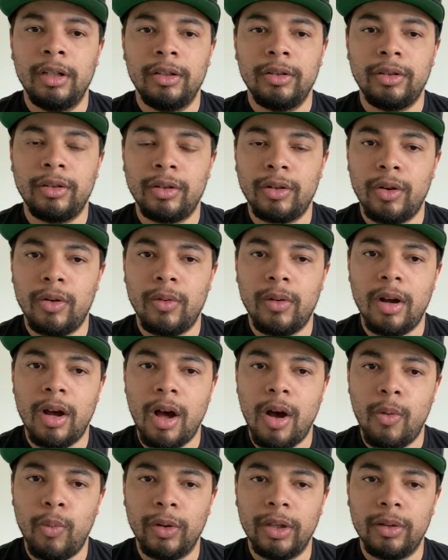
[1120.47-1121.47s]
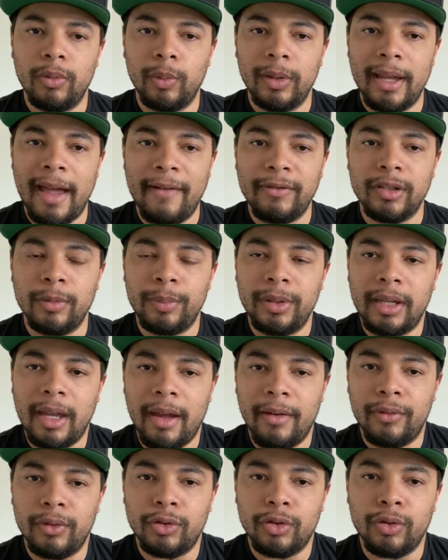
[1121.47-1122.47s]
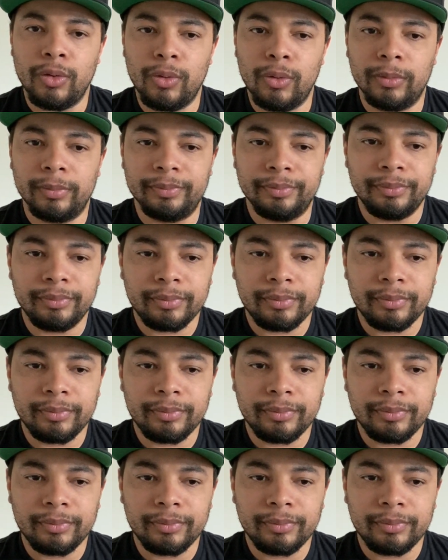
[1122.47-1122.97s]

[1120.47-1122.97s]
We have to be able to